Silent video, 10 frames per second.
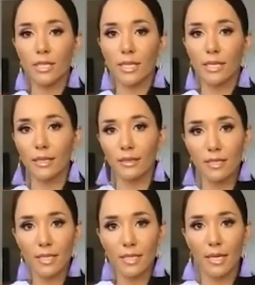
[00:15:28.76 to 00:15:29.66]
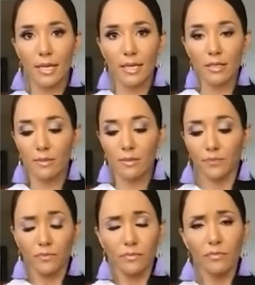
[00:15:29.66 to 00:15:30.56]
didn't see his
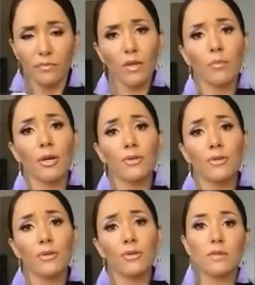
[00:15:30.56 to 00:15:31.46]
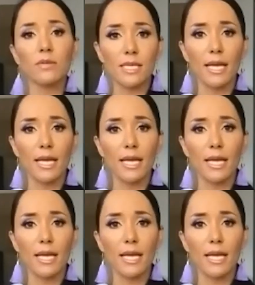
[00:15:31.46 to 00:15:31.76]
prosthesis because he